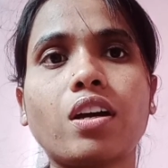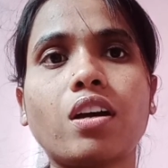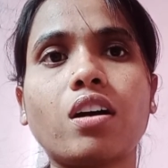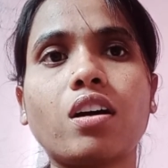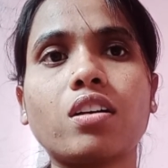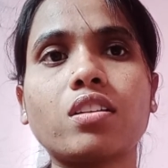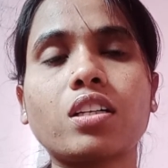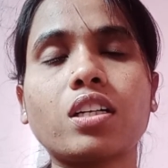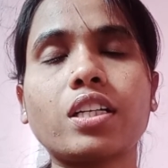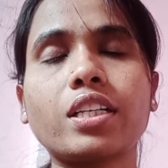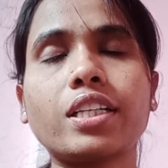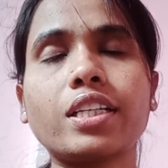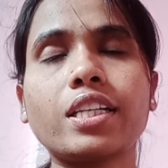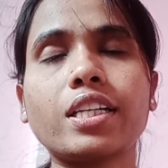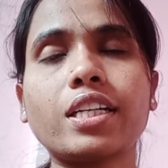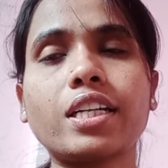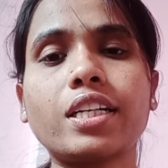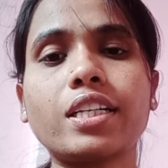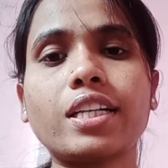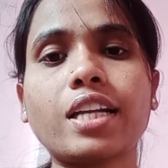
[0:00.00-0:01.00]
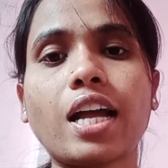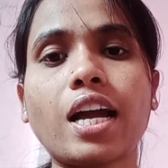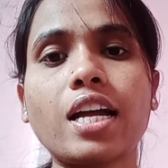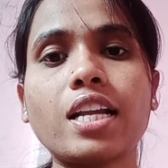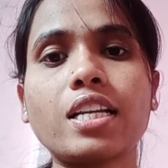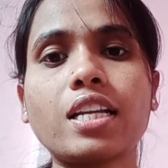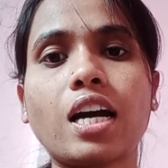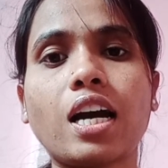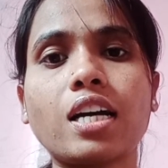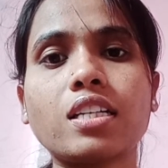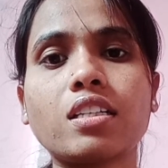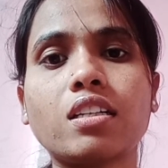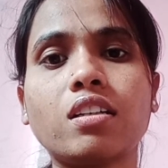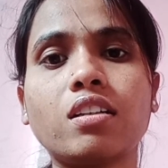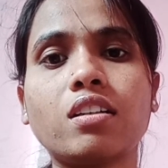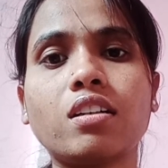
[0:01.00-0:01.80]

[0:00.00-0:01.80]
The clinical trial are